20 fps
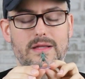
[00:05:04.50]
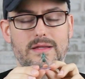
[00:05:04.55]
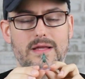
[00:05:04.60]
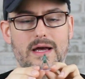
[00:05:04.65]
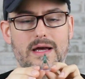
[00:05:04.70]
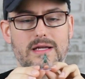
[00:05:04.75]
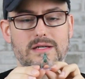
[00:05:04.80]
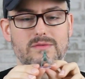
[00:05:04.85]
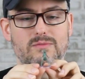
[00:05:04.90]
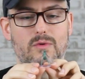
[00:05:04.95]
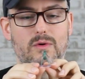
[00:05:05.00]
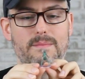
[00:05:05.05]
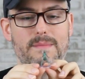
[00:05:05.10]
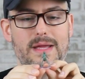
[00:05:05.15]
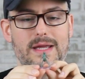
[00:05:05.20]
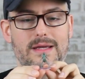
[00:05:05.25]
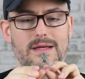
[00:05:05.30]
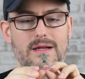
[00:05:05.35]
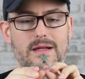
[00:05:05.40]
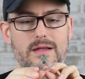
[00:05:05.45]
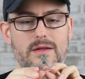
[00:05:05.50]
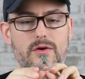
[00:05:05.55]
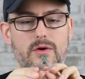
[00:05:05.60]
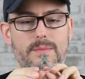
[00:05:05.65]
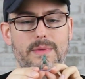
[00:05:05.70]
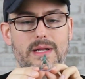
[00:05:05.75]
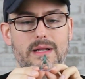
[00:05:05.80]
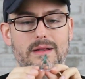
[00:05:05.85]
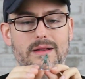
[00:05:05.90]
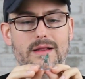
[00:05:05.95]
that will make it a little
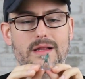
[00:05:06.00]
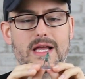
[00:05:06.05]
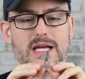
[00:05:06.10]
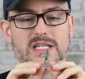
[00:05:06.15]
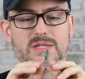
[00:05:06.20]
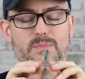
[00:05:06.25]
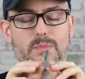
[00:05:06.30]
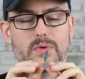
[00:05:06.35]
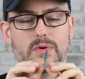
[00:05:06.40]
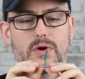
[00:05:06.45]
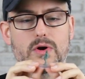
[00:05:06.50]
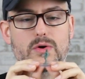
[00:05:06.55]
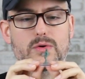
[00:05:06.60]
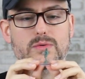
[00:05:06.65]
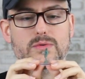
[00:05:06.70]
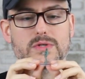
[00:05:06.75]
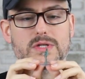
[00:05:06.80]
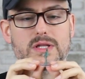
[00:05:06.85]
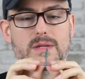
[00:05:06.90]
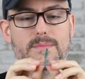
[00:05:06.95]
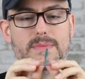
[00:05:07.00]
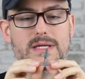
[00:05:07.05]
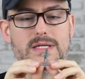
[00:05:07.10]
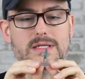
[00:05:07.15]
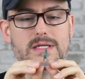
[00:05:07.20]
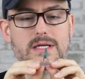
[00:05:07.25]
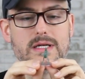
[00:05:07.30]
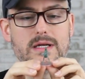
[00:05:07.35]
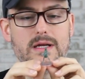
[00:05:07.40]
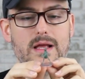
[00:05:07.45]
bit less prone to the
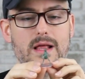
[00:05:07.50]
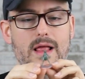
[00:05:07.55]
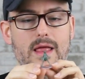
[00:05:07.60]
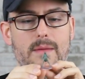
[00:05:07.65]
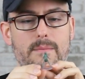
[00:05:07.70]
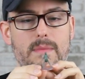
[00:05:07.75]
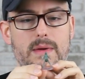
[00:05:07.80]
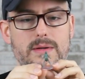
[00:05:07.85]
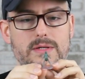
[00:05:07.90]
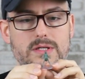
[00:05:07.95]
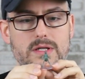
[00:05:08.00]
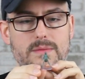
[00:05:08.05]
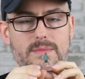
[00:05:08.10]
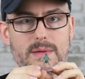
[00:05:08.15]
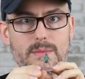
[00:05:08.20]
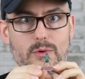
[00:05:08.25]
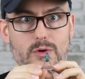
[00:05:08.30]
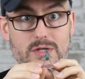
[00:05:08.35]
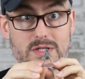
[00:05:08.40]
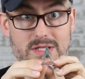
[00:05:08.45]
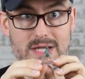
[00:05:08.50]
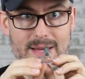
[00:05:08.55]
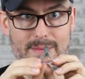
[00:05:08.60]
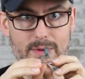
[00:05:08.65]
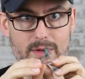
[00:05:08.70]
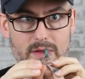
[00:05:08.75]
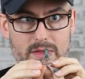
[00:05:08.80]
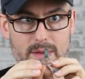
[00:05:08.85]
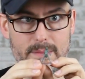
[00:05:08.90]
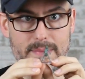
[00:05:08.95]
bending. Maybe it's a little bit more
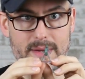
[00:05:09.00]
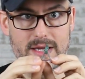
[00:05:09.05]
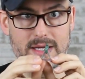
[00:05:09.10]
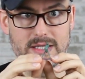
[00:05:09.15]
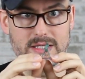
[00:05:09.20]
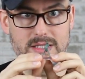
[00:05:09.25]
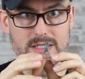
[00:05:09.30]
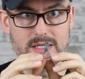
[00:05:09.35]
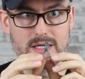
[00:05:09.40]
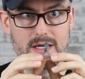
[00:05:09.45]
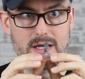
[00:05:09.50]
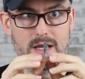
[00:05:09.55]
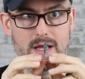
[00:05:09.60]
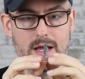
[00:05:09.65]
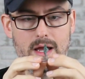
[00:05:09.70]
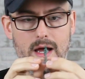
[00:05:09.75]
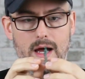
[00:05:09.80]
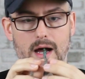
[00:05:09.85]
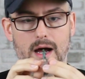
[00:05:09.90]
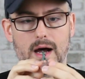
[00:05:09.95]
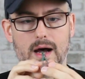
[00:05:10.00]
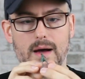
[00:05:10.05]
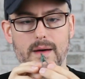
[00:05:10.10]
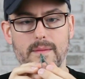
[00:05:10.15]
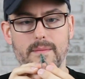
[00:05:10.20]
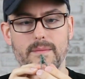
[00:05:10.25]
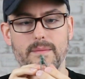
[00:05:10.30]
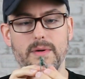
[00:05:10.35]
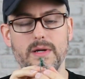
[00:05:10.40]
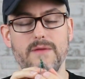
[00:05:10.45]
stable on the base.
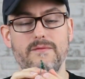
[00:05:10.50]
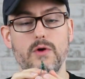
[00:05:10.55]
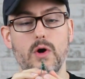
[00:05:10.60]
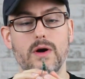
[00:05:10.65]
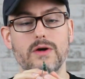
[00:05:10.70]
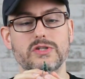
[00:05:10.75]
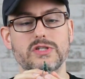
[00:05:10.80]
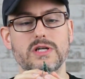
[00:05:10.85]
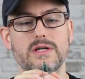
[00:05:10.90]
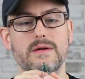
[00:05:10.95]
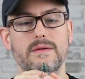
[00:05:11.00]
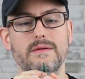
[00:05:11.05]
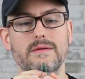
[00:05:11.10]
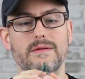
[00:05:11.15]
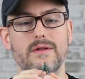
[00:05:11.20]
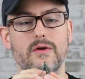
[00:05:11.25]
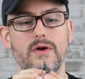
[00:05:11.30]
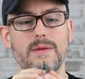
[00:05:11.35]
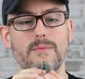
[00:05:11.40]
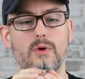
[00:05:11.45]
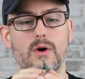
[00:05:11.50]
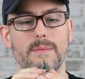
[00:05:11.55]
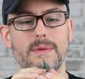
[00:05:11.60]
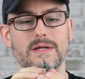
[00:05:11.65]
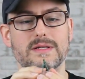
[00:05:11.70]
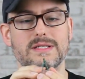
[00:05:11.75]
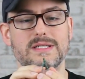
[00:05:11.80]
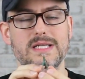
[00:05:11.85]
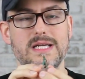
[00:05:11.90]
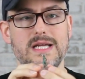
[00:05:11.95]
But if you are interested in learning more
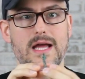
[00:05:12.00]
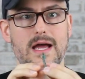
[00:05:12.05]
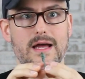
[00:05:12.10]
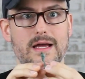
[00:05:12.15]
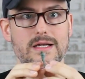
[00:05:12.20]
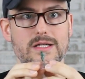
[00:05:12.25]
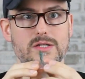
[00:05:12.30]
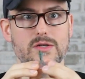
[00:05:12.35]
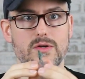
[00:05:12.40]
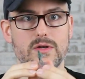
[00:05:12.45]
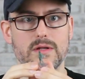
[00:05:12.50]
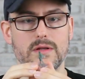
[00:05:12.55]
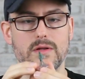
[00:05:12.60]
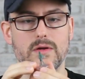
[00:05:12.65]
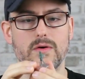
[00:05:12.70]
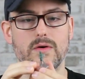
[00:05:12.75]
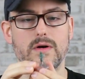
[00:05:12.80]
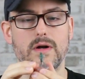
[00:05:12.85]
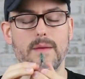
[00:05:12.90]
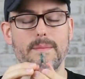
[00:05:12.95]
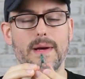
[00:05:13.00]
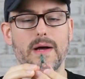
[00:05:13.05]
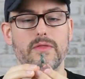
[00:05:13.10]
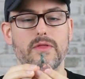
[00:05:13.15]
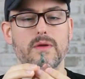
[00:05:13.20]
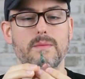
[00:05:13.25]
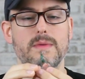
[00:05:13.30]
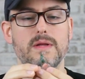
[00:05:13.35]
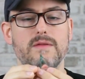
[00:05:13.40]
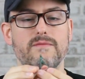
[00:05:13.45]
about sea hags, you can learn about
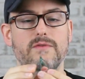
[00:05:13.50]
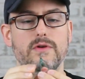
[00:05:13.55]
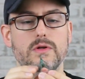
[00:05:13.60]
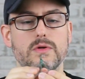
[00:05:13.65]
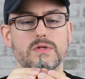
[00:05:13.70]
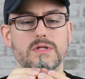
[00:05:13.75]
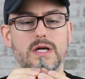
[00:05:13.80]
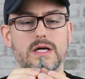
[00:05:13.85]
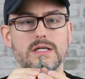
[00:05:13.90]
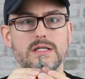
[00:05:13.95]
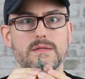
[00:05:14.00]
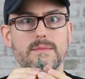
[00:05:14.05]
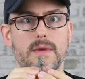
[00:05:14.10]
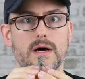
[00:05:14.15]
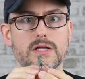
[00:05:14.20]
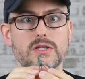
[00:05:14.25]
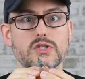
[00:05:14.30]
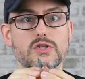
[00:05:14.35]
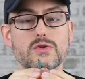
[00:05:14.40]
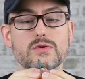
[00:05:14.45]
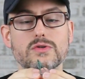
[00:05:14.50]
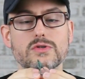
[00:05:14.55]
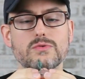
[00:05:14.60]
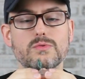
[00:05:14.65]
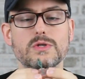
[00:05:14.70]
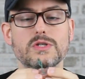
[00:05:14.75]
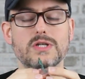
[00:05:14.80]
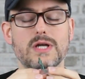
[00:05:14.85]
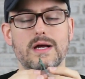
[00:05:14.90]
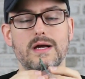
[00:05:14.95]
them in Volo's Guide to Monsters,
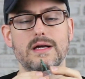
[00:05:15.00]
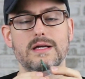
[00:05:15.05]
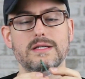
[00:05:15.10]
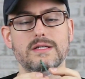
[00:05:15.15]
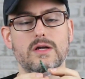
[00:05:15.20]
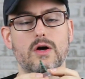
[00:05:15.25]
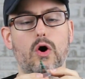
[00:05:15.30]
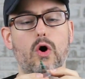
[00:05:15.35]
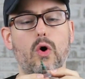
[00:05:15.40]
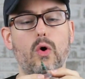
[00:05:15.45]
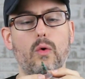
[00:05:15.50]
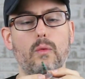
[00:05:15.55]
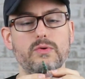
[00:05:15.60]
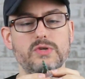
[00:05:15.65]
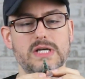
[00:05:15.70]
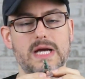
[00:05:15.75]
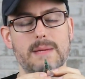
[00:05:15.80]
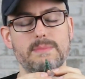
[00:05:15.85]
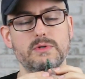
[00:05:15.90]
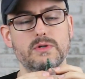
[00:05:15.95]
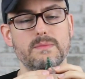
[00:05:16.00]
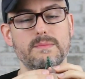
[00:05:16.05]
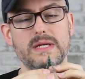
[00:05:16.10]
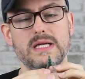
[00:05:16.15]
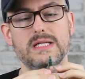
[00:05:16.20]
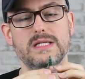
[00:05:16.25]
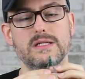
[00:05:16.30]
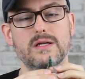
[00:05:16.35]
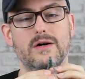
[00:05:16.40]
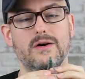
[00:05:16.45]
which has a whole chapter
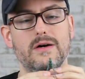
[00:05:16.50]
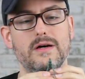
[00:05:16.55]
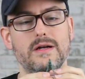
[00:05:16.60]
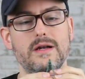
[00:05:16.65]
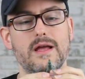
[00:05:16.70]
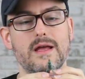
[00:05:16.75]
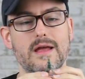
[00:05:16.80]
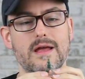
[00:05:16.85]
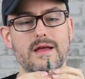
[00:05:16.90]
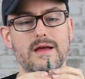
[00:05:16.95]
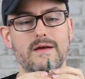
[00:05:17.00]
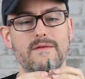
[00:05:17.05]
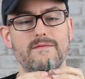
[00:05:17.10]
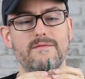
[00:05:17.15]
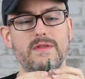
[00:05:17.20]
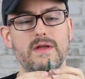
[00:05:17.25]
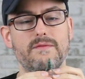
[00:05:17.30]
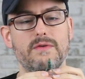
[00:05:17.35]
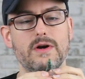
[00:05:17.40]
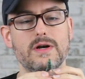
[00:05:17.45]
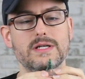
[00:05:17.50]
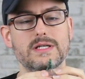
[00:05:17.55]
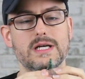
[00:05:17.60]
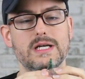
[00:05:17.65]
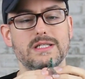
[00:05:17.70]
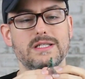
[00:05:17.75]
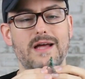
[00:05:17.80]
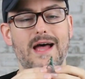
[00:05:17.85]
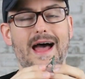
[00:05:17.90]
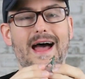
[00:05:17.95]
based on the various
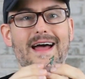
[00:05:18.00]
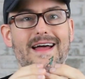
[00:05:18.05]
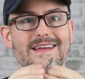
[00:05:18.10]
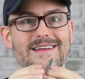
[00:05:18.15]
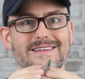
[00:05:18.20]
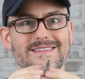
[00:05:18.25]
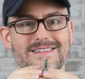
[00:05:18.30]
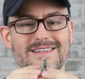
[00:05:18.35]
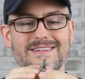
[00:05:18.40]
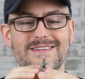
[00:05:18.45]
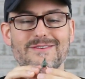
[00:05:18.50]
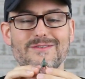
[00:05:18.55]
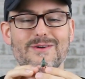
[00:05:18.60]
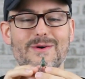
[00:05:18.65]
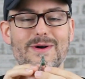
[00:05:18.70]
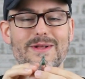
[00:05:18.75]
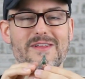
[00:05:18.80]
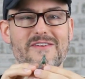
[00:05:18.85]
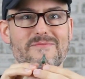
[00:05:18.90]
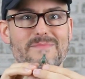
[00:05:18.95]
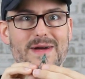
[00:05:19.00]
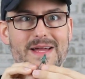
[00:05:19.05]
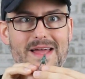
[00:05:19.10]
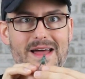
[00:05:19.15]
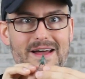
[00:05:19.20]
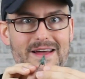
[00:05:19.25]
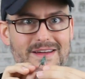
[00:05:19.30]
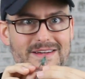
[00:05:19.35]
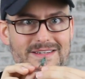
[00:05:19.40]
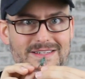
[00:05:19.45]
kinds of hags. And you know I love my
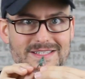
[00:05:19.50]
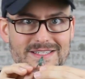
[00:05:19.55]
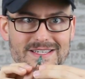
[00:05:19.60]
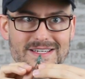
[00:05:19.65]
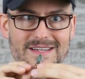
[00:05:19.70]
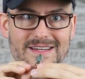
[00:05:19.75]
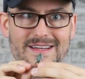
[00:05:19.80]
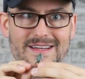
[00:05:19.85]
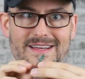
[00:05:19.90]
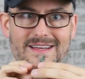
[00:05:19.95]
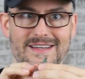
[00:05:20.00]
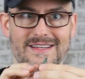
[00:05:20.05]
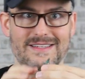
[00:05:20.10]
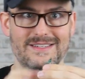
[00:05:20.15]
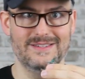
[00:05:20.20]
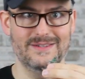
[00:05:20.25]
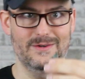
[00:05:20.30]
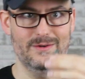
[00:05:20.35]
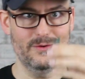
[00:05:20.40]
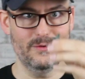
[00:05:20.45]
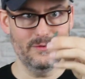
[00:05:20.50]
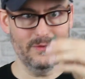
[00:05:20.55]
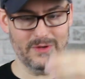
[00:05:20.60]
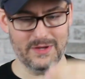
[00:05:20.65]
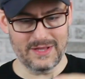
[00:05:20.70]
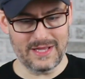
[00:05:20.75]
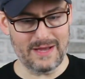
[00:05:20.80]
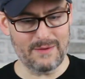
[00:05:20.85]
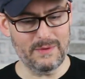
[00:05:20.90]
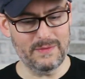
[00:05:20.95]
hags. So
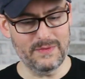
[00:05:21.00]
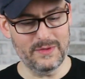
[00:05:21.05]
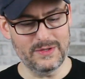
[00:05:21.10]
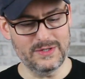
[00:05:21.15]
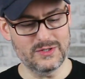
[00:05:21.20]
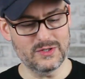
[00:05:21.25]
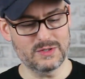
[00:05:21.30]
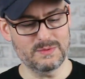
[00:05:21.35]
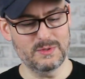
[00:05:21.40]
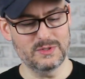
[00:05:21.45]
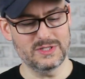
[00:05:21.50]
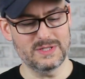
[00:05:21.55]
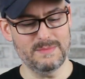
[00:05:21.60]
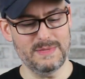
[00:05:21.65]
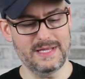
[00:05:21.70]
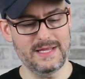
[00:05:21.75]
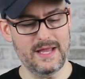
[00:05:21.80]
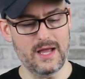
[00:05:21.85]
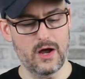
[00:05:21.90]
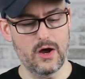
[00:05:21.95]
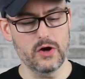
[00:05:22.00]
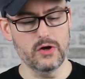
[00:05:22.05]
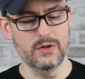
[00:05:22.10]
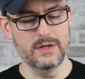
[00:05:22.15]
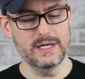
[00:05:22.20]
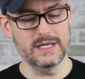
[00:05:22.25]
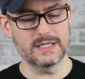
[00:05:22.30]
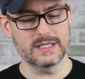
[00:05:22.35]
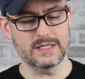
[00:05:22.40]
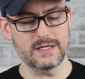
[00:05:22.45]
look at that one. These are supposed to be the
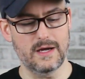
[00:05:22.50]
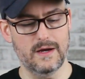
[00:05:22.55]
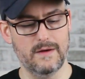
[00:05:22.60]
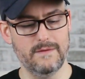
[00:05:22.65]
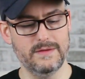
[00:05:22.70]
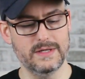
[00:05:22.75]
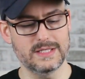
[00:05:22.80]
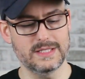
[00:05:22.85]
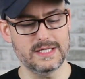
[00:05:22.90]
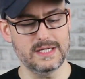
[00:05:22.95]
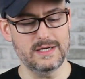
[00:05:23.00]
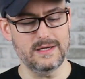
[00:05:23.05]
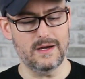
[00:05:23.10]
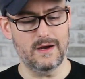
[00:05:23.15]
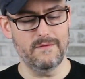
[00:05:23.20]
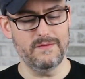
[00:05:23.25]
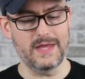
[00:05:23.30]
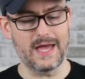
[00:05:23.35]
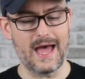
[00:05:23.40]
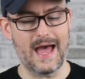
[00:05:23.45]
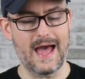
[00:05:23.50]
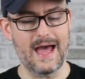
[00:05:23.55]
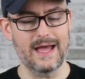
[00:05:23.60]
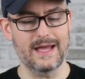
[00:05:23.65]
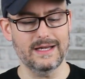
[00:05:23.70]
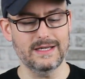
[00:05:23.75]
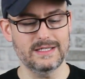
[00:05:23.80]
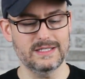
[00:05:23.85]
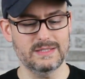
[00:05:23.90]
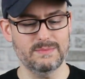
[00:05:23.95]
ugliest of the
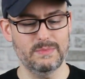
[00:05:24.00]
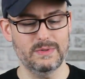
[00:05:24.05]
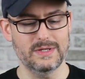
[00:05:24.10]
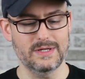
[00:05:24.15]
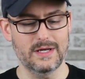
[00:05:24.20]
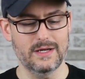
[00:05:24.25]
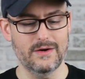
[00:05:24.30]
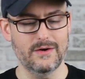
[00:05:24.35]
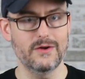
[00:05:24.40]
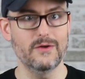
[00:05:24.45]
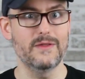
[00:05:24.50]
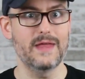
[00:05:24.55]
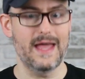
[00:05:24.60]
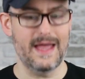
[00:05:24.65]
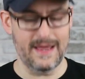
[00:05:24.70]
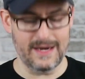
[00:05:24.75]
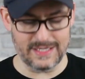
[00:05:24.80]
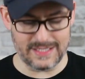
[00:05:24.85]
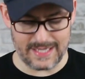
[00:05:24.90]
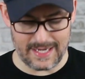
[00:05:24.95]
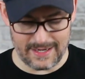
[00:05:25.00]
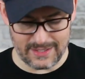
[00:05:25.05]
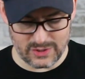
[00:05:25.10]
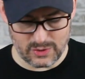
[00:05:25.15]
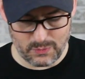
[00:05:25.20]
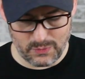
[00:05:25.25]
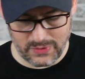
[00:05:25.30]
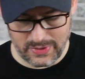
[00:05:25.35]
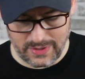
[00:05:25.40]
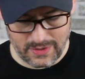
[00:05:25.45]
hags, but I don't know, the anise hags
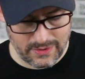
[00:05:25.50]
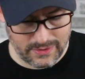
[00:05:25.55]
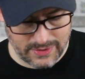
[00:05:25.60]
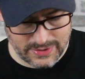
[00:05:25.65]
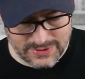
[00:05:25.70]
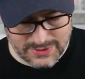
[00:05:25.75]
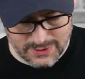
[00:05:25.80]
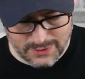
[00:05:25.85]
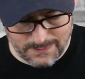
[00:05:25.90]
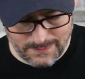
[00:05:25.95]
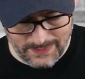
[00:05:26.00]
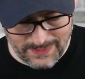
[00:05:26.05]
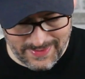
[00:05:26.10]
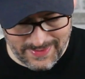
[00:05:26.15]
are pretty ugly too.